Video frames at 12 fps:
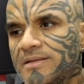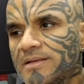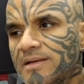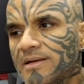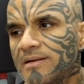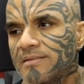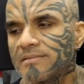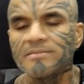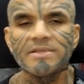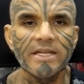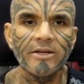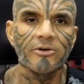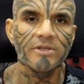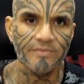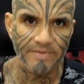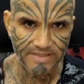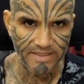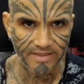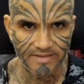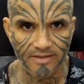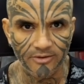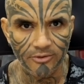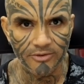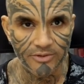uh, she knows when she doesn't
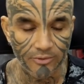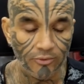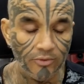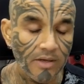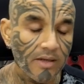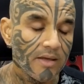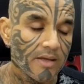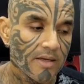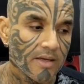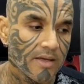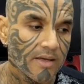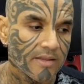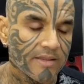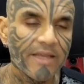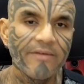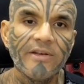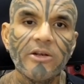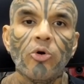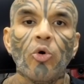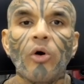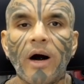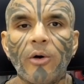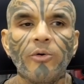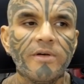go to school, they will go
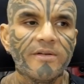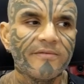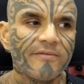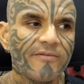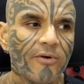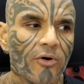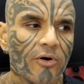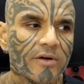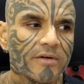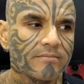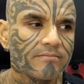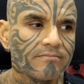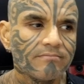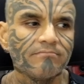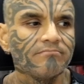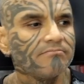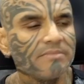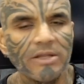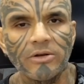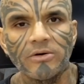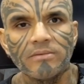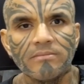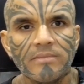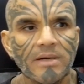out for, you
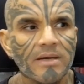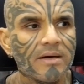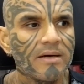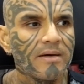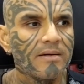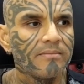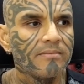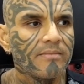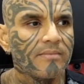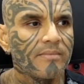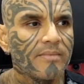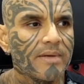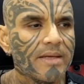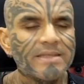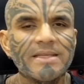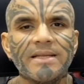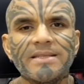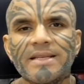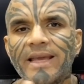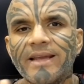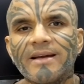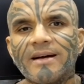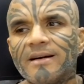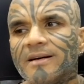know, uh, it's it's like
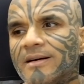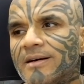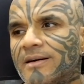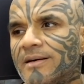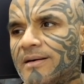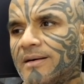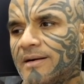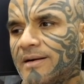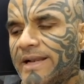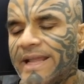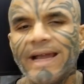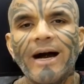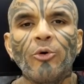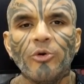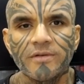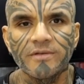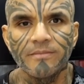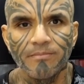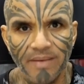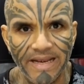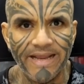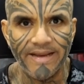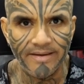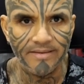her a day out
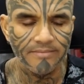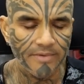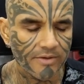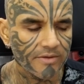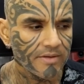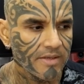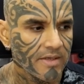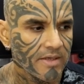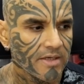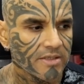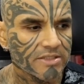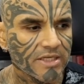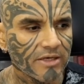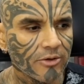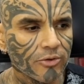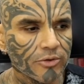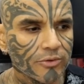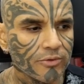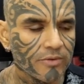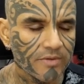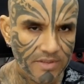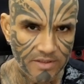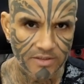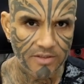play, you know. She'll go to
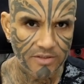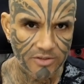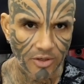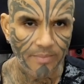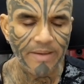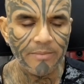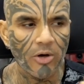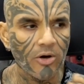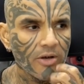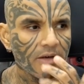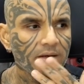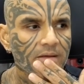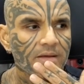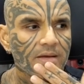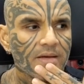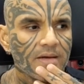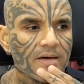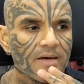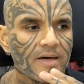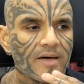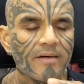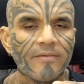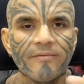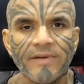the shopping mall uh,
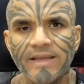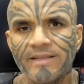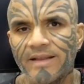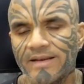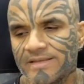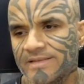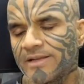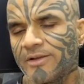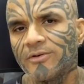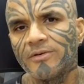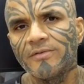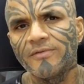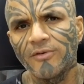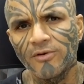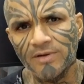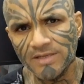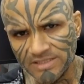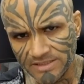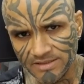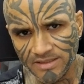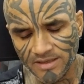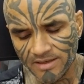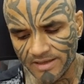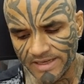where there is, you know, for
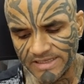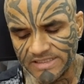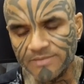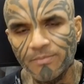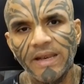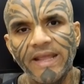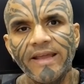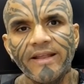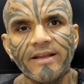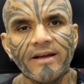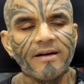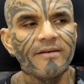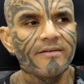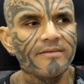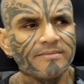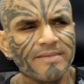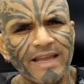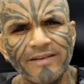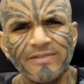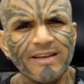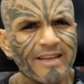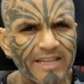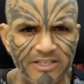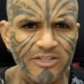uh, kids play area. They have the
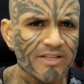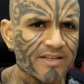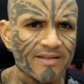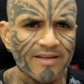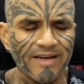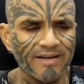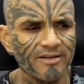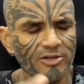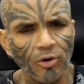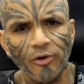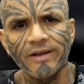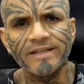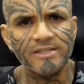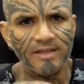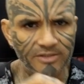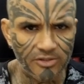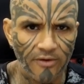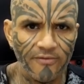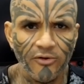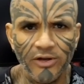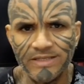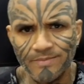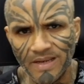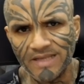kitchen and toys and soft
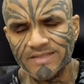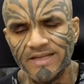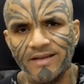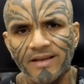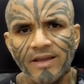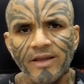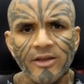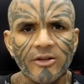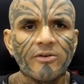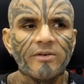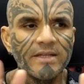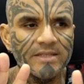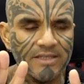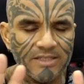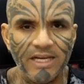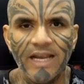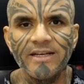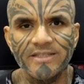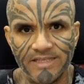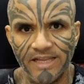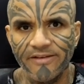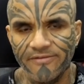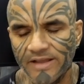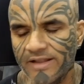toys, plastic. You know, it's a child
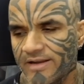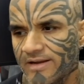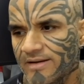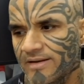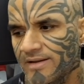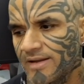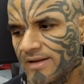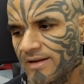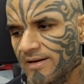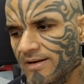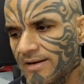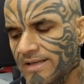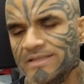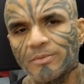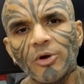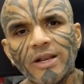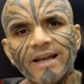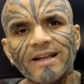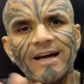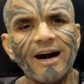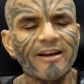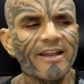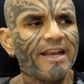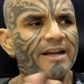safe area. Uh, it's more like an
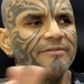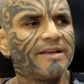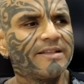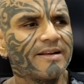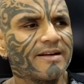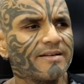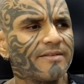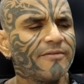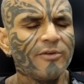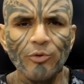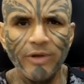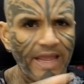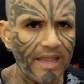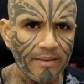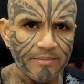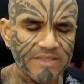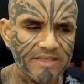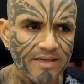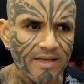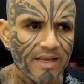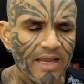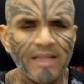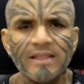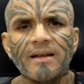arcade where there are few games
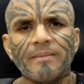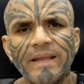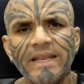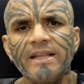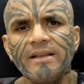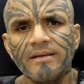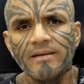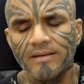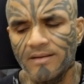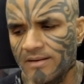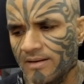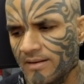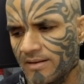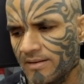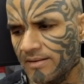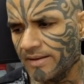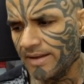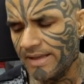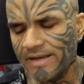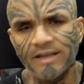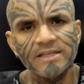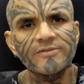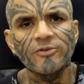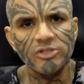and there are many uh,
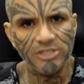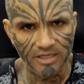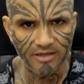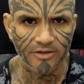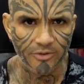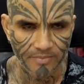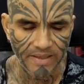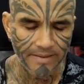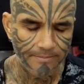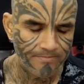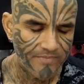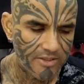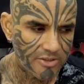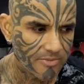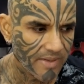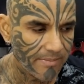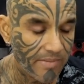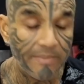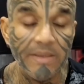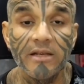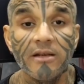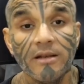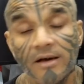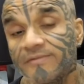areas for children to play. So my baby
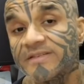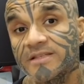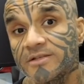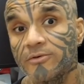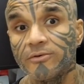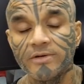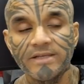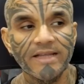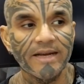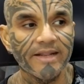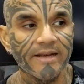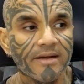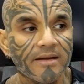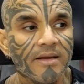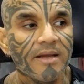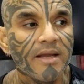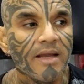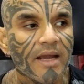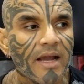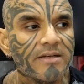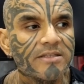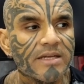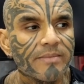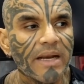loves to go in that area
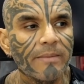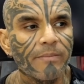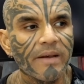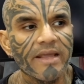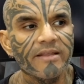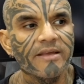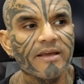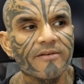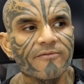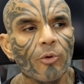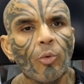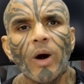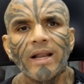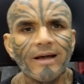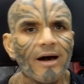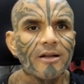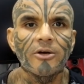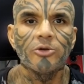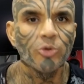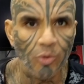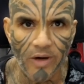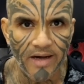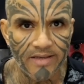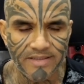and she might play there for one hour or two
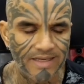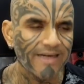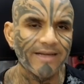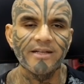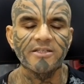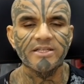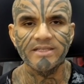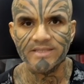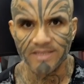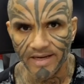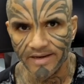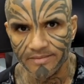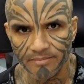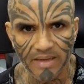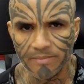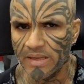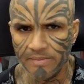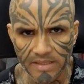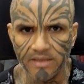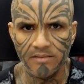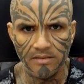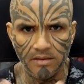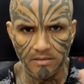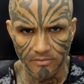hours until she's tired. My
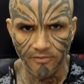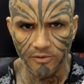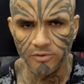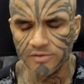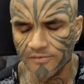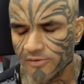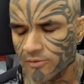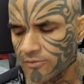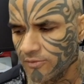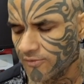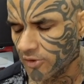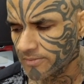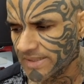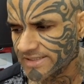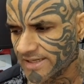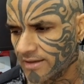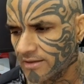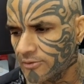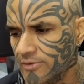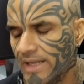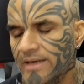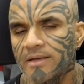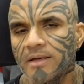baby, for those of you who follow my channel, know that